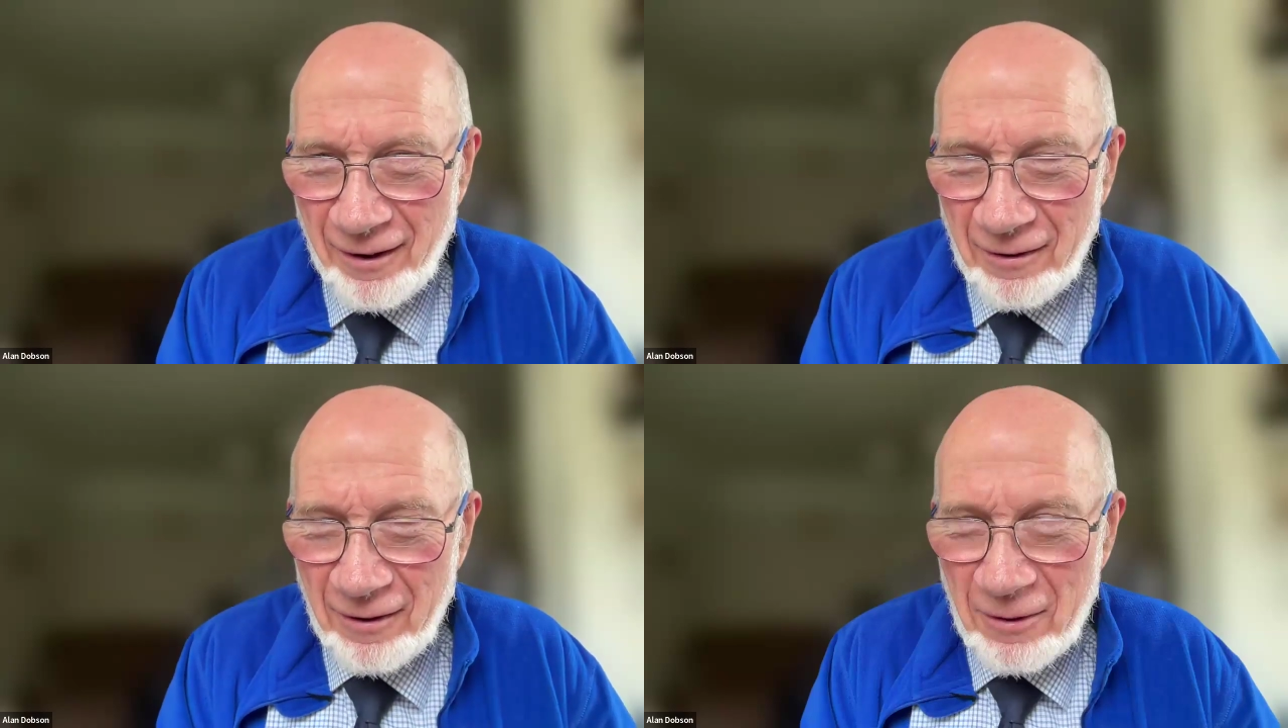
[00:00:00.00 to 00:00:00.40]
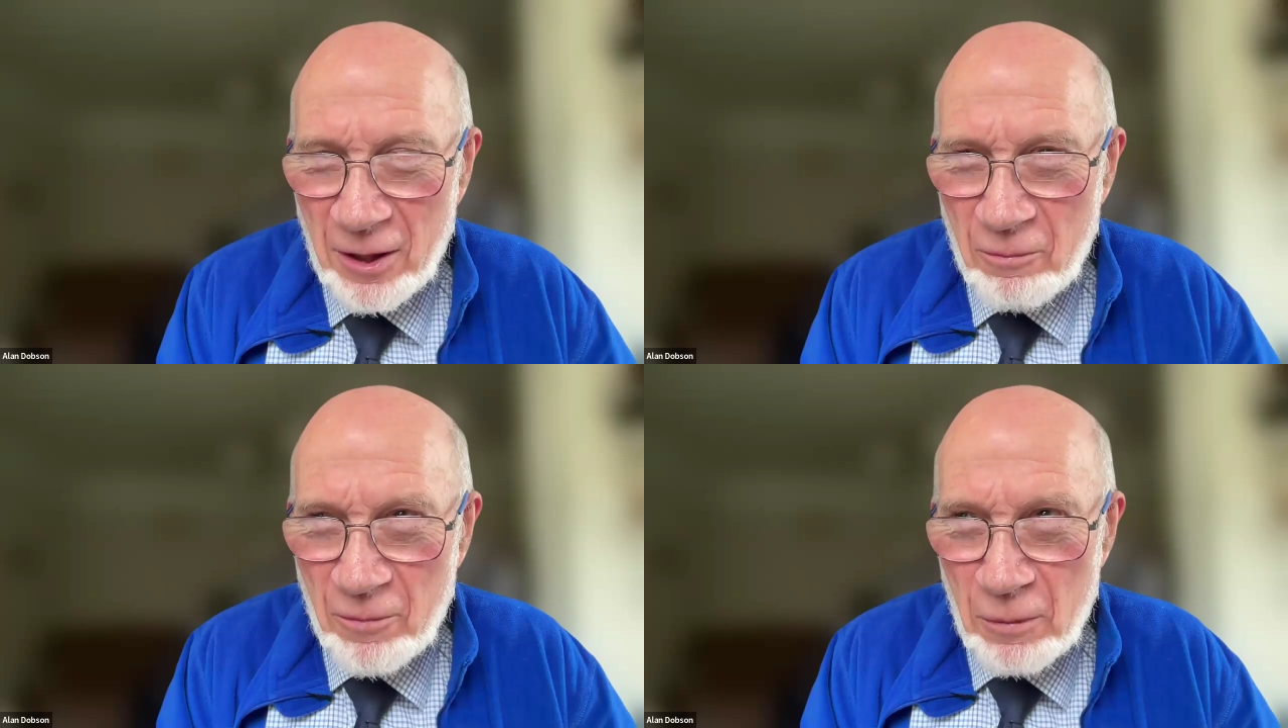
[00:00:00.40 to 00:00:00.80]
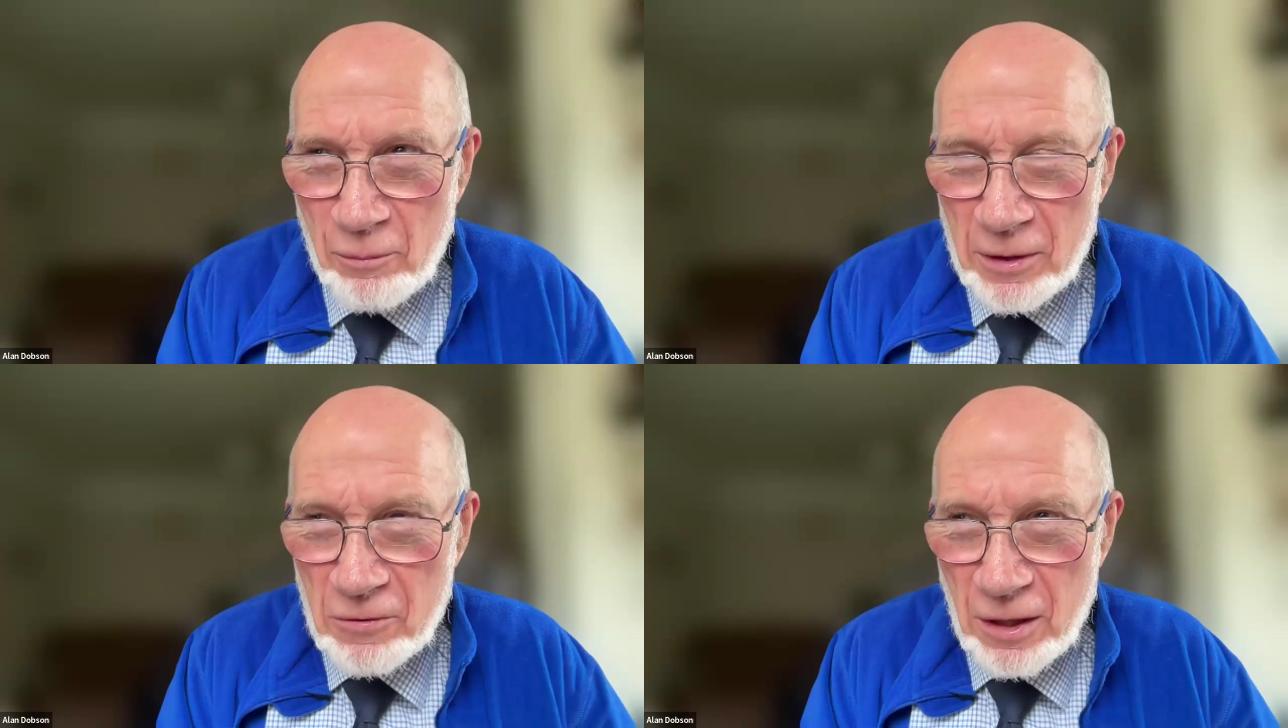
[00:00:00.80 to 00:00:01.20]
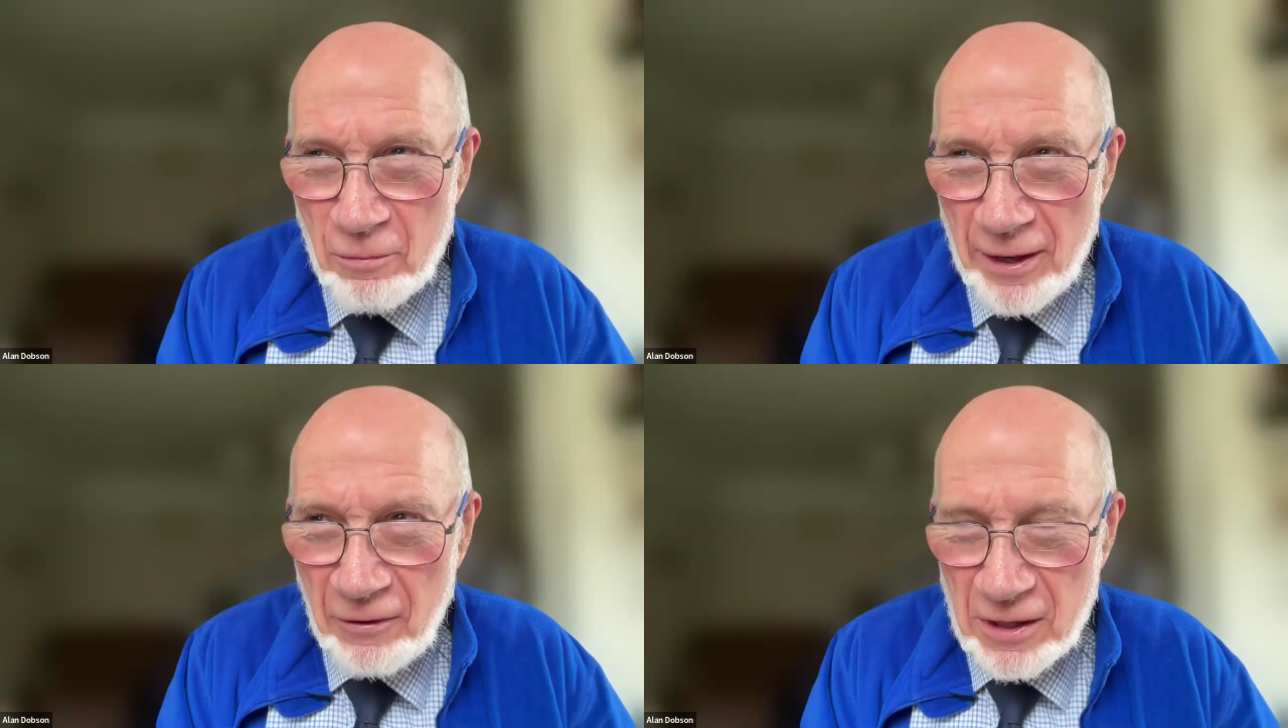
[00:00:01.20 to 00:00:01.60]
And the beauty
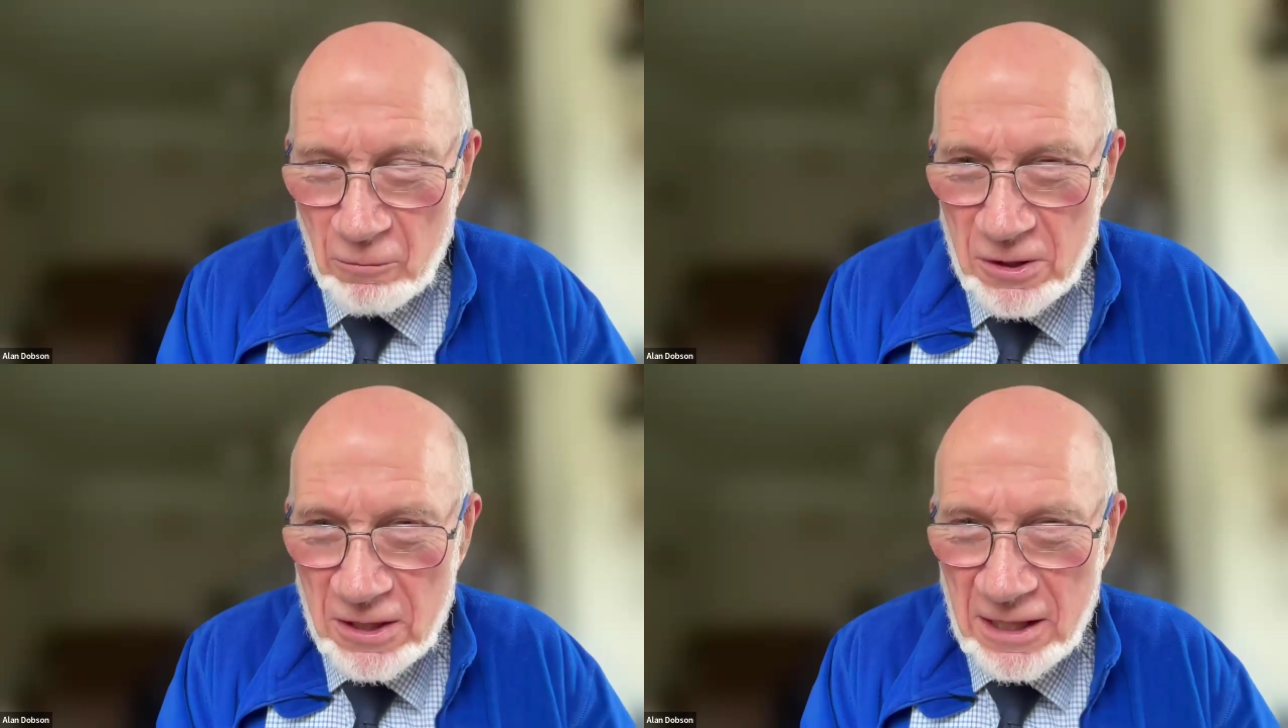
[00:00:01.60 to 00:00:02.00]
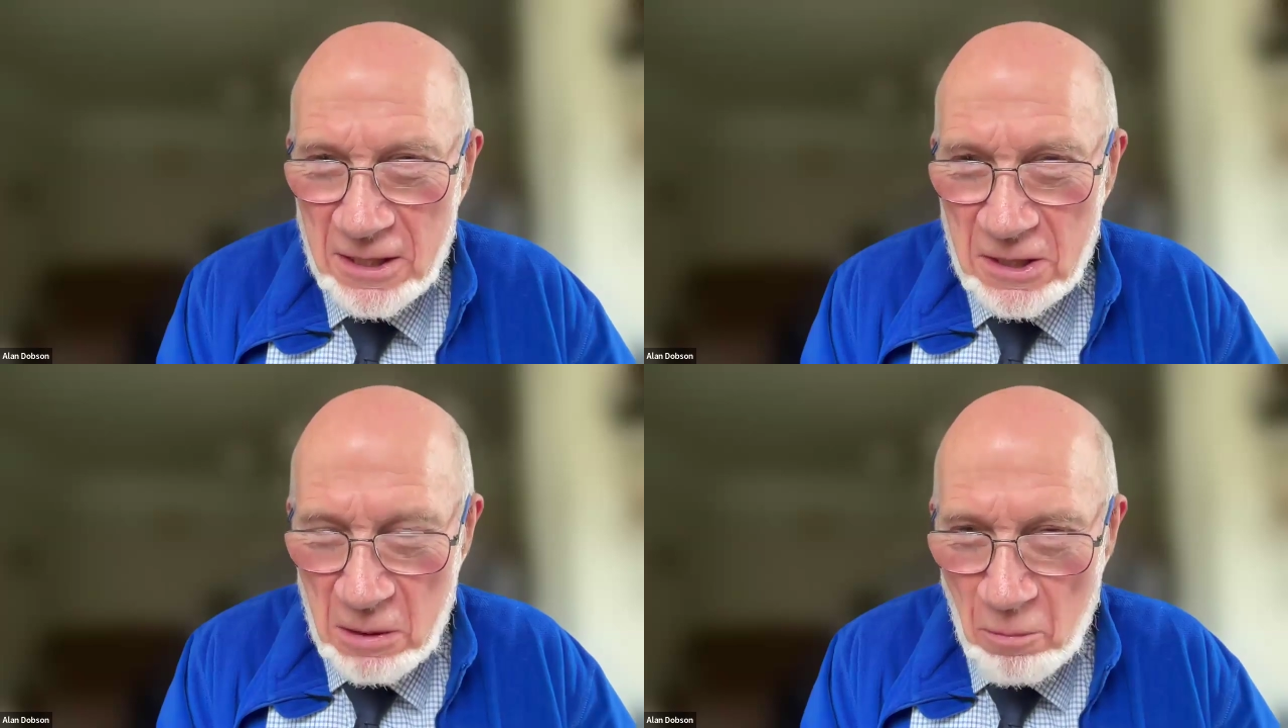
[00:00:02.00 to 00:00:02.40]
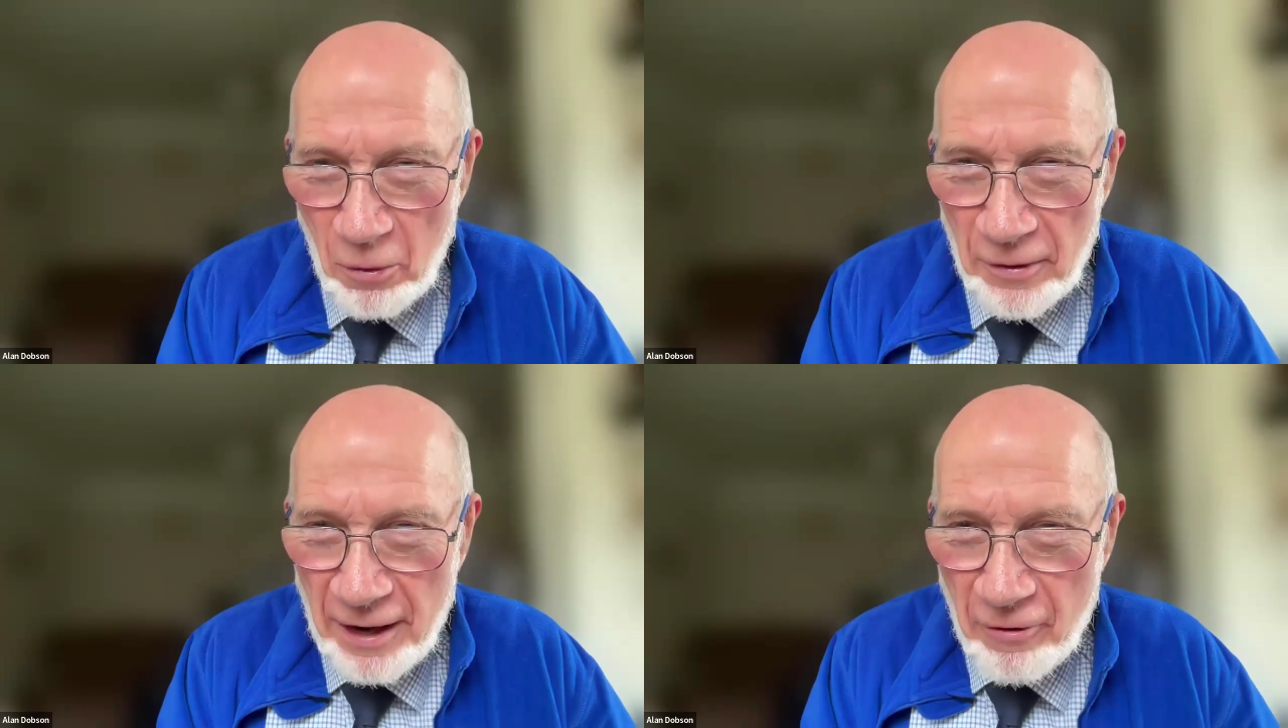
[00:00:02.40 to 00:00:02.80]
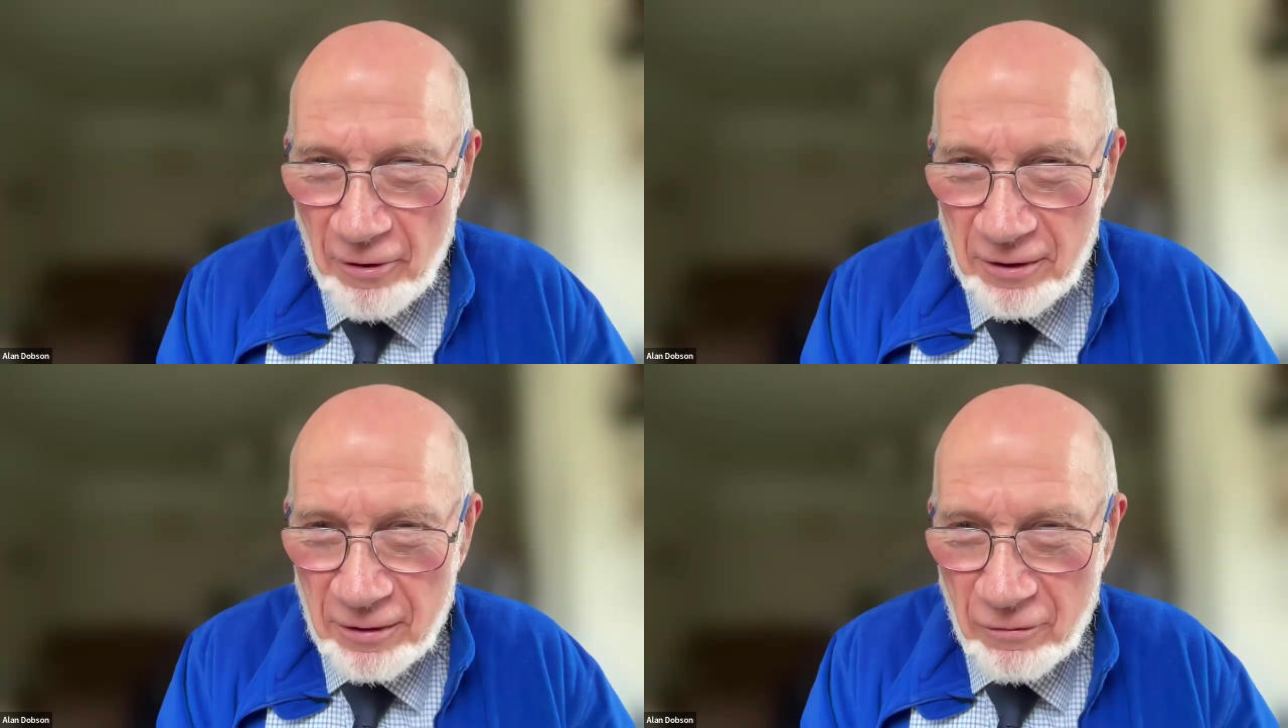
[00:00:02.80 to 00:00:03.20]
about it was it had a simple
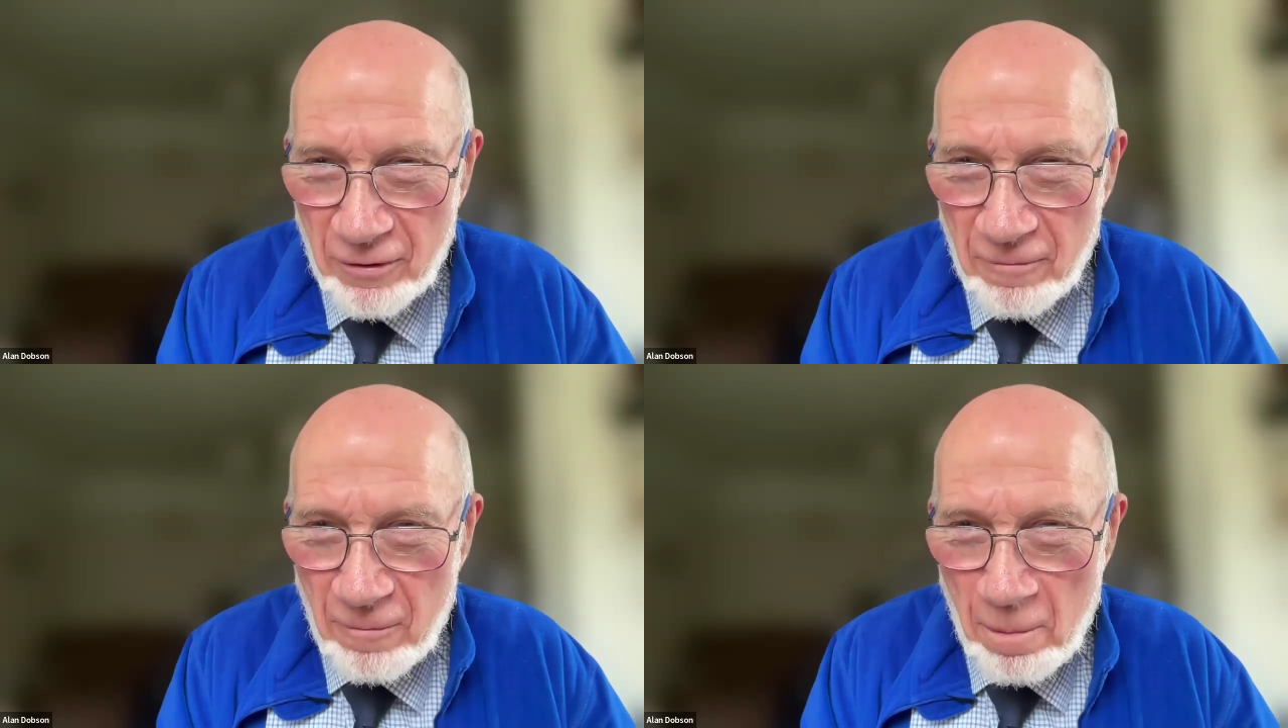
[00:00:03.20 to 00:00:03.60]
narrative,